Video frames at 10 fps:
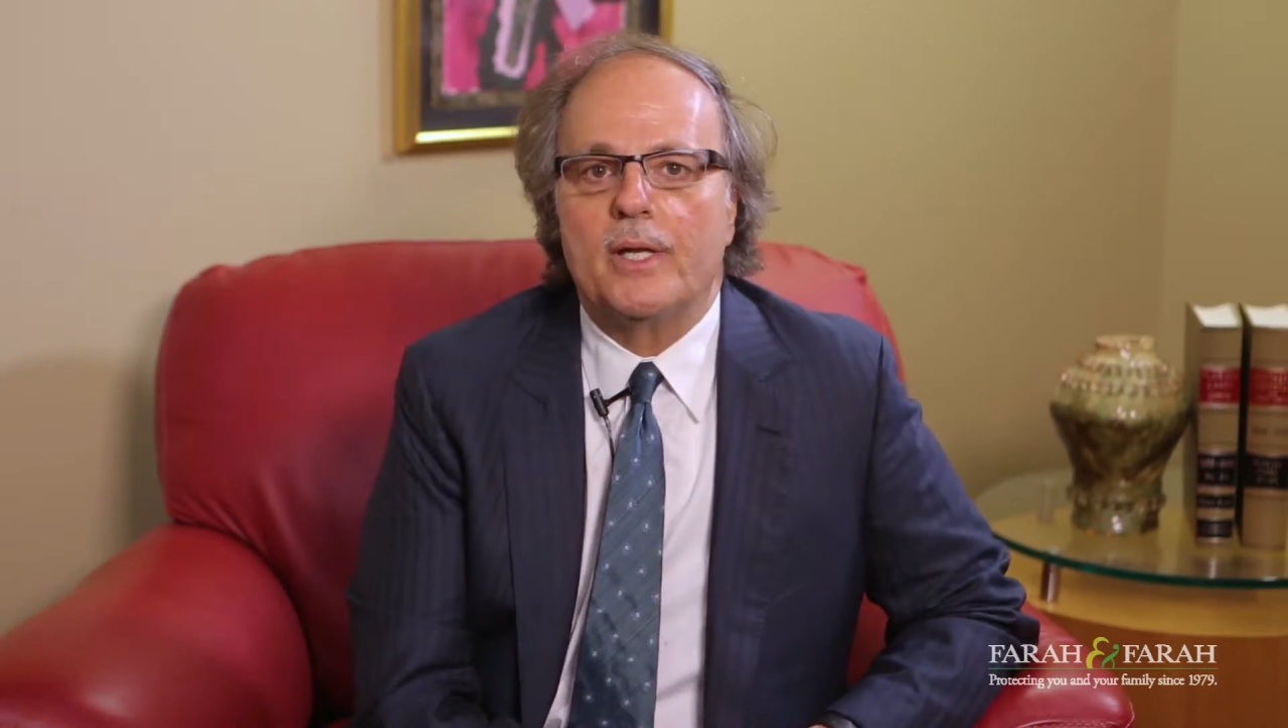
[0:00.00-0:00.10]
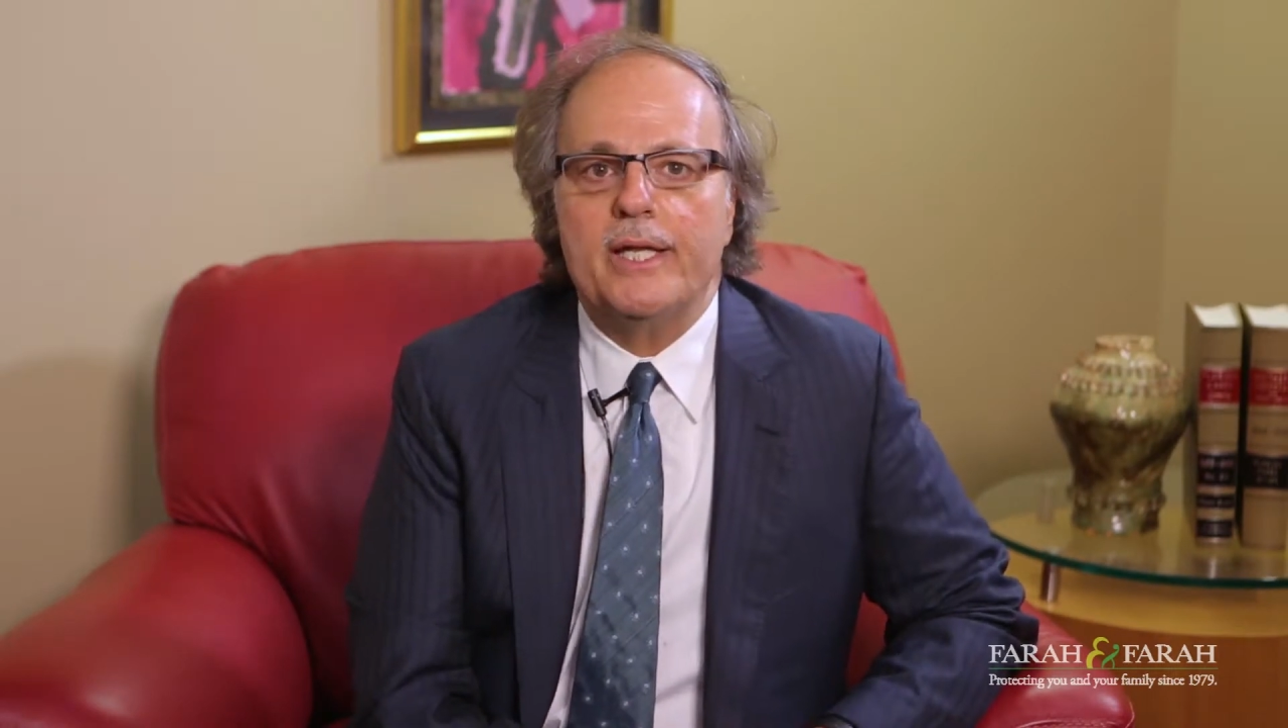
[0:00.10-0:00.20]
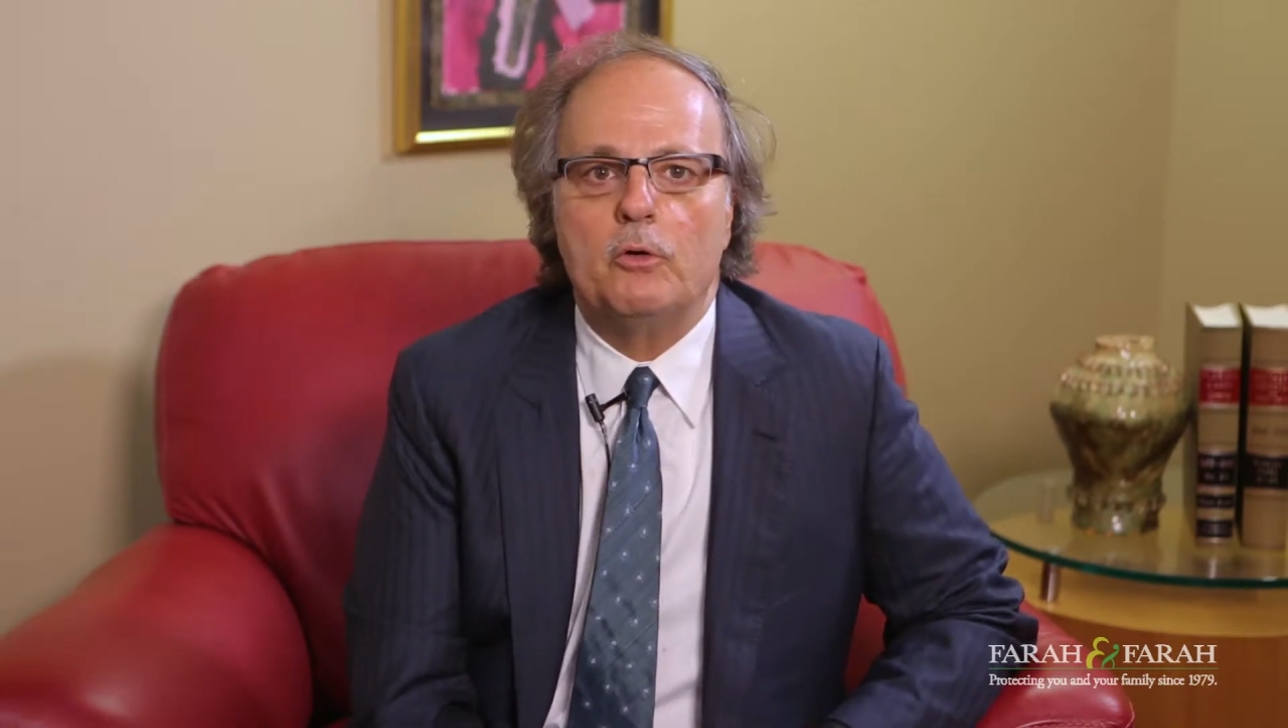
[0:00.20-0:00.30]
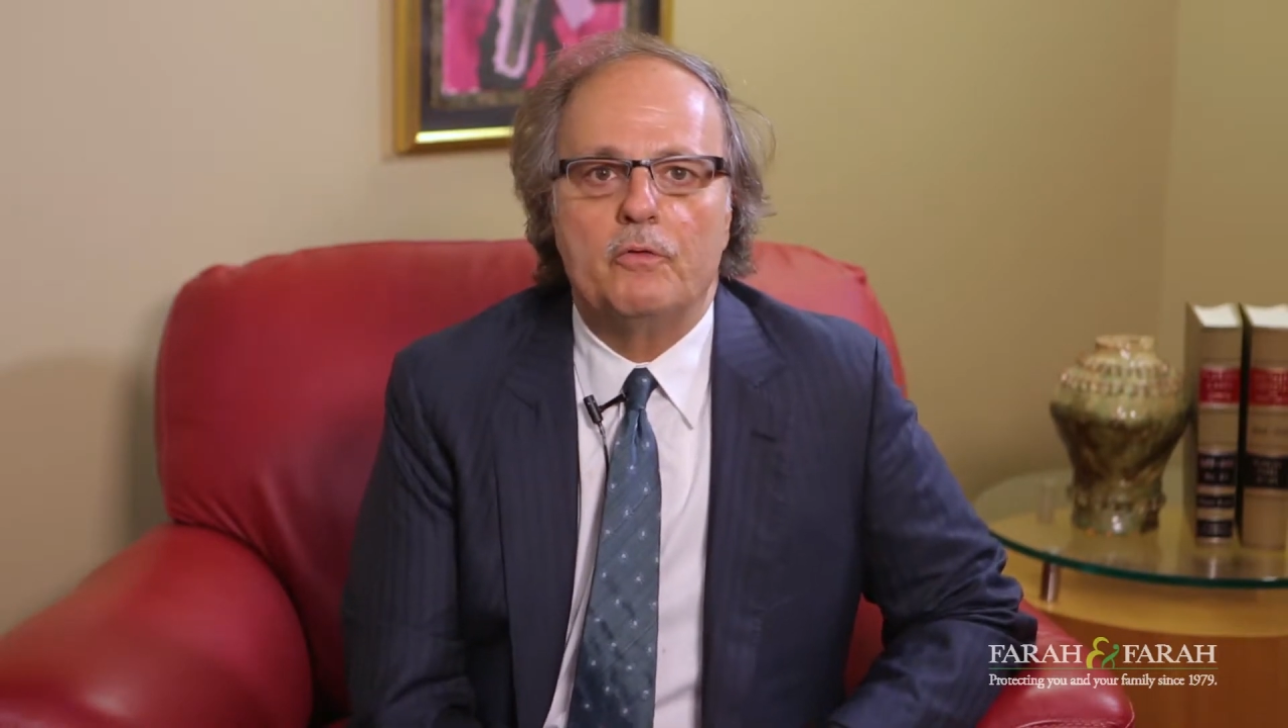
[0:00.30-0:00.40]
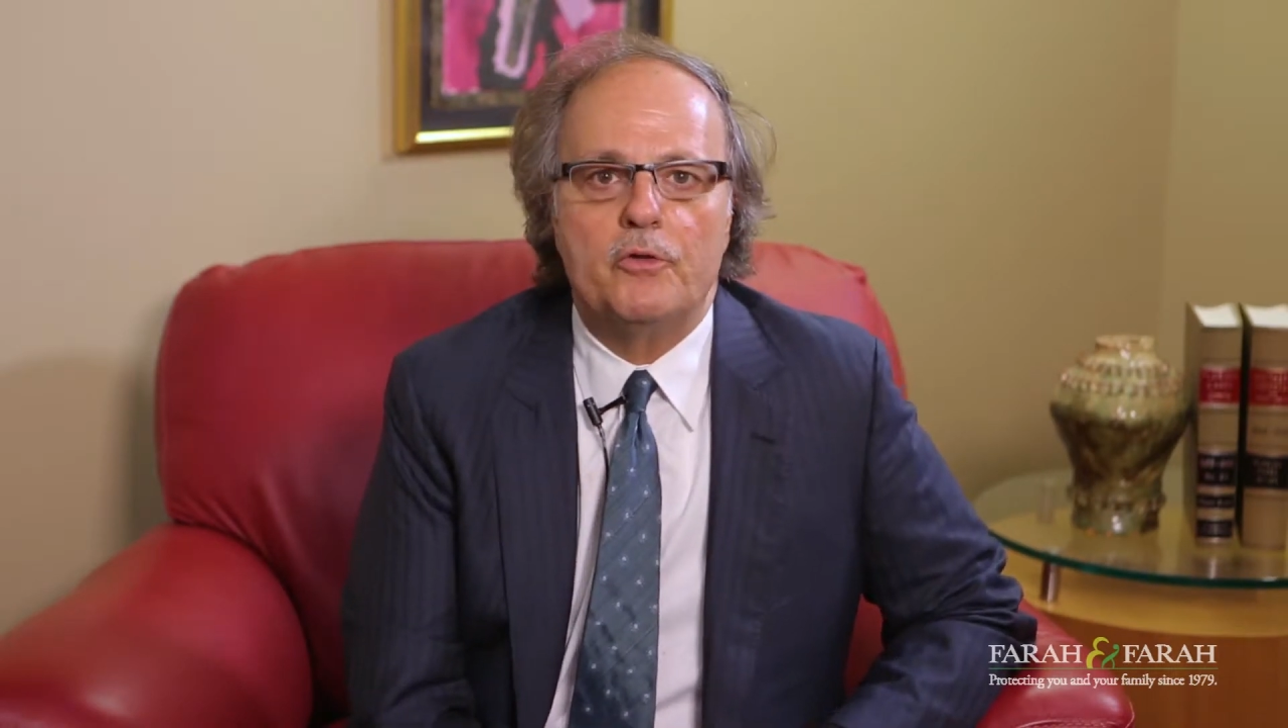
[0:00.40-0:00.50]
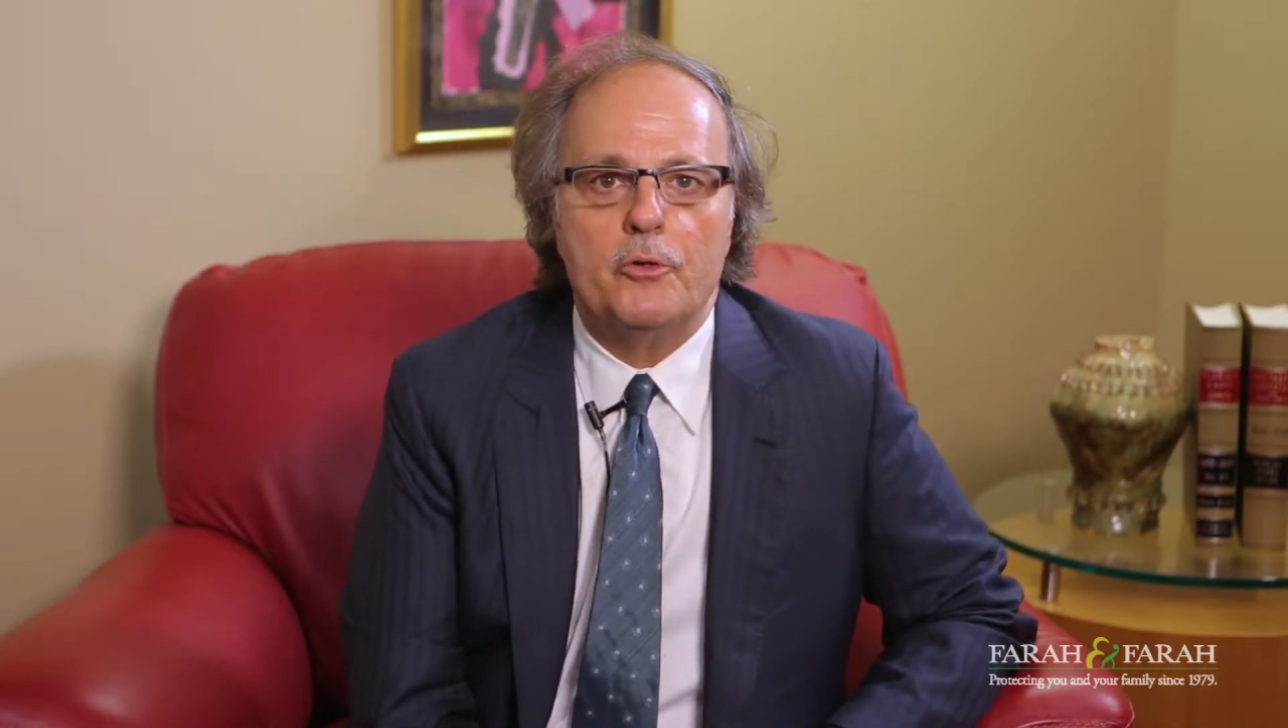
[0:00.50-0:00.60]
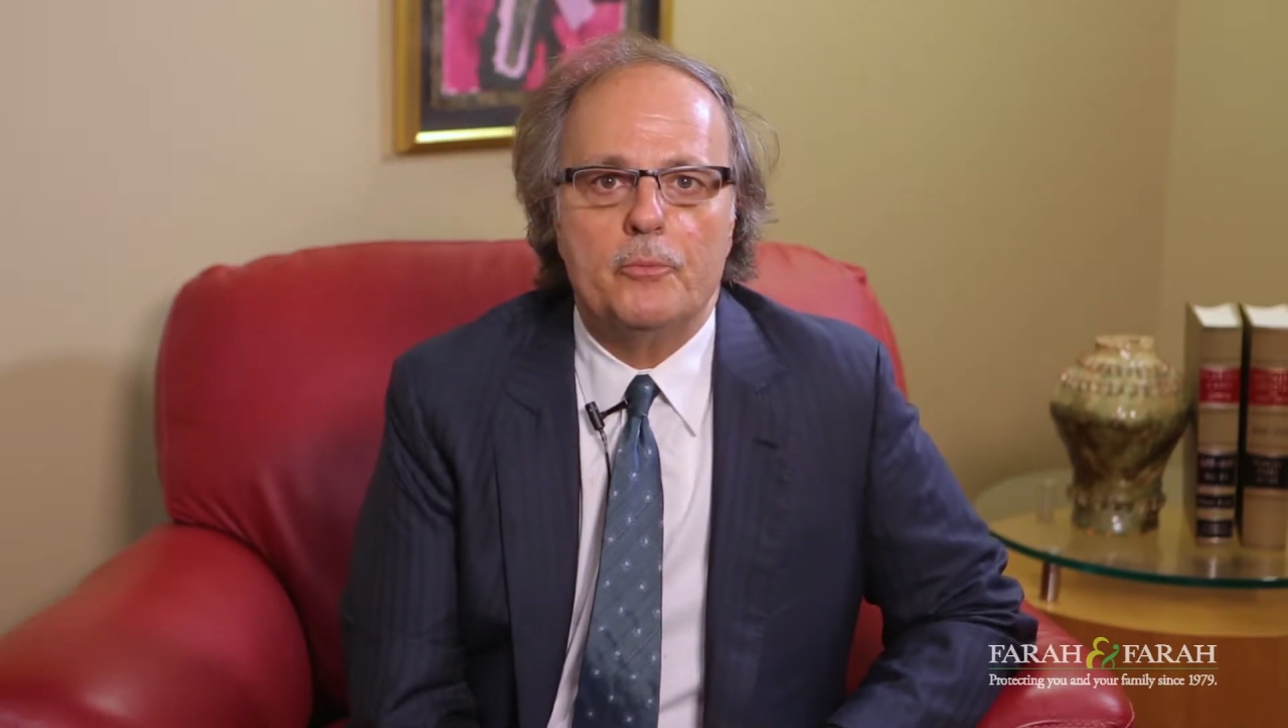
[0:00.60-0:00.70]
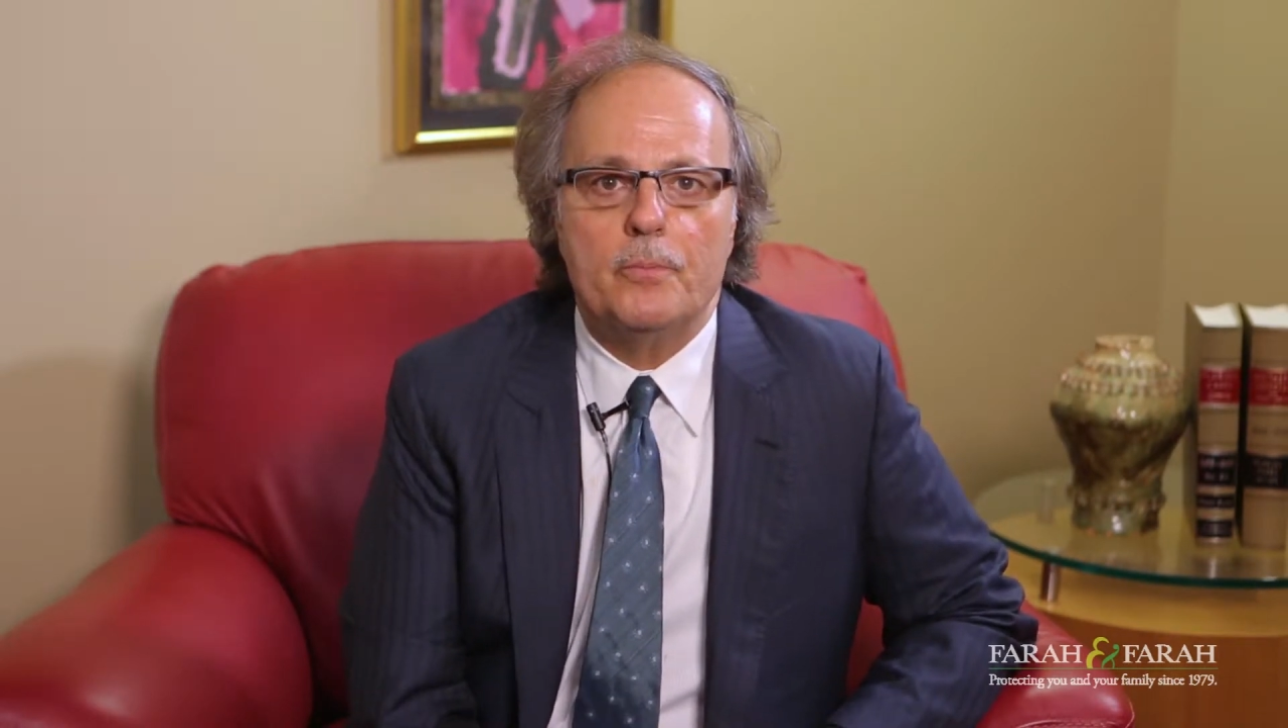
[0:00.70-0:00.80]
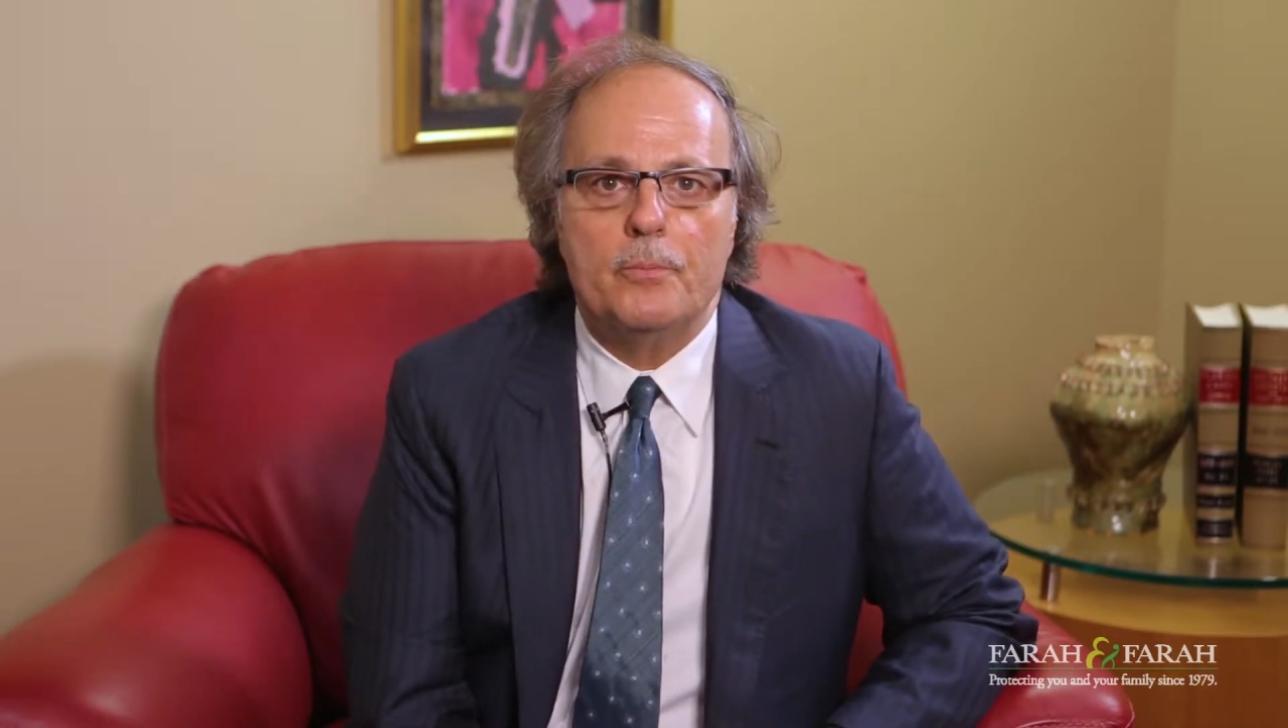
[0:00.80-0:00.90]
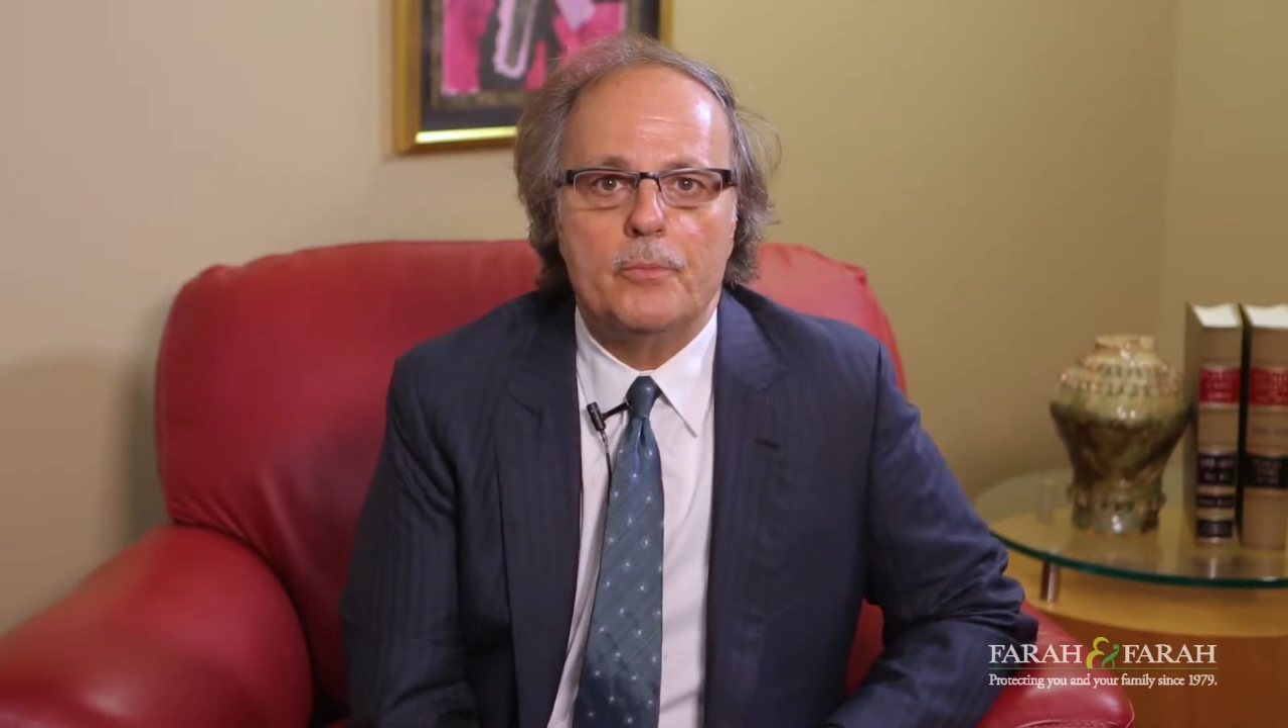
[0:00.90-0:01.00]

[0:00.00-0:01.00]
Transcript: Legal View.